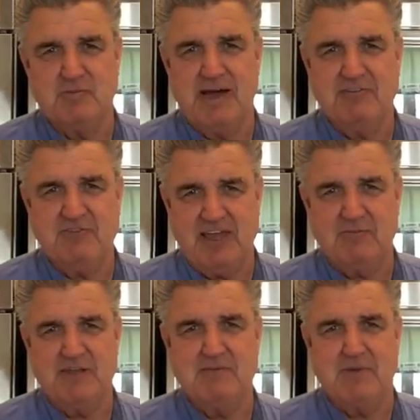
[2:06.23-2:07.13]
for my
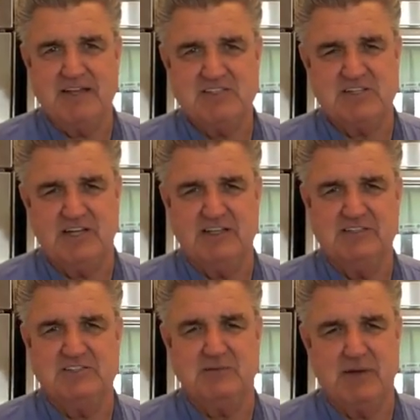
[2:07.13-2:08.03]
family, my
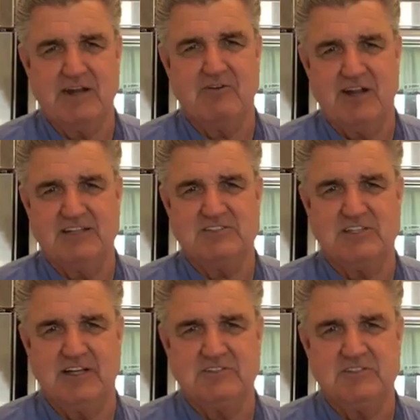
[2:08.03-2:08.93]
sons, and my
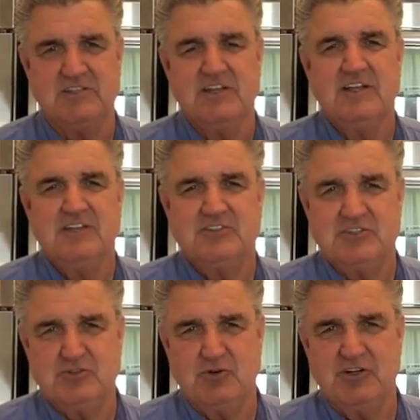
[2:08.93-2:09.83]
grandsons
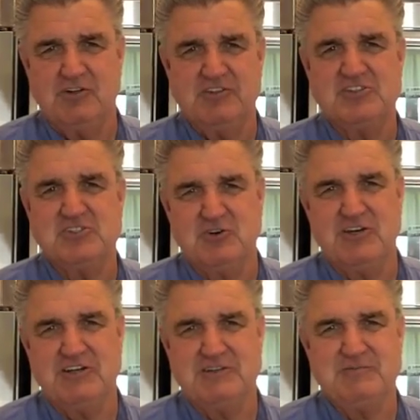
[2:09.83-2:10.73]
to toil the
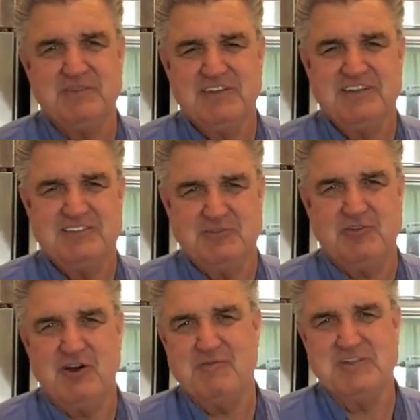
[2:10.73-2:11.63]
soil,
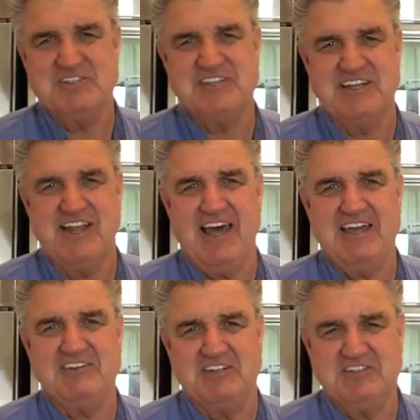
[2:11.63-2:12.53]
to farm the
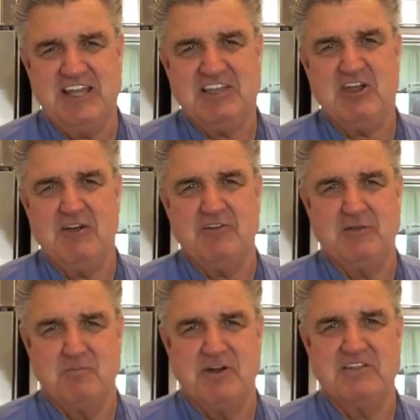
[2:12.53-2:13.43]
sunlight, and take care of
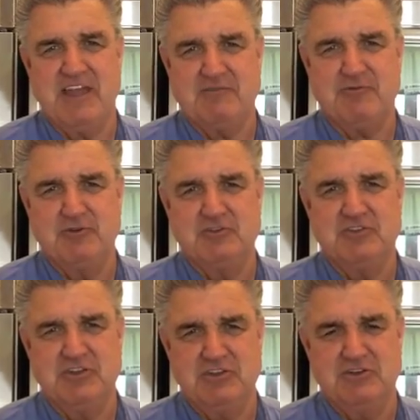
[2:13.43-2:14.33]
it and bring that fruit
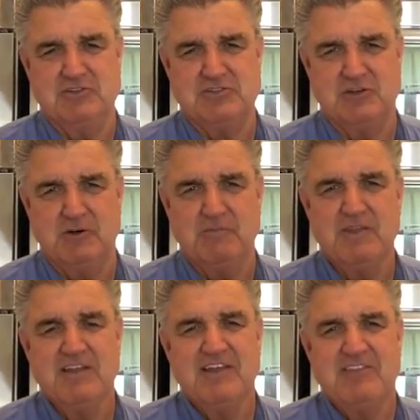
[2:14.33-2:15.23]
to you. So
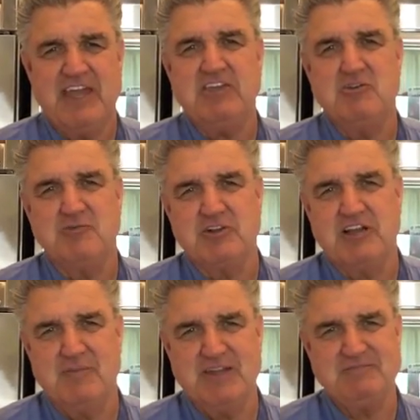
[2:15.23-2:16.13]
thank you for
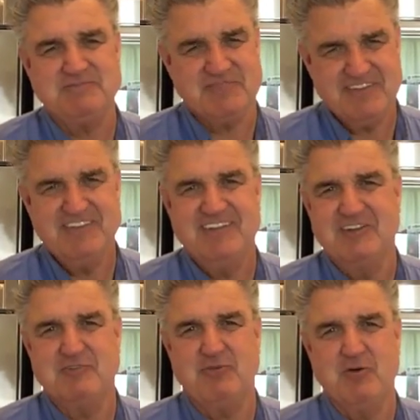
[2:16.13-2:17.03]
coming.
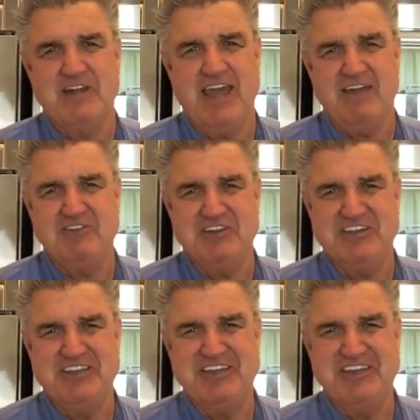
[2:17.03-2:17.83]
Look forward to having you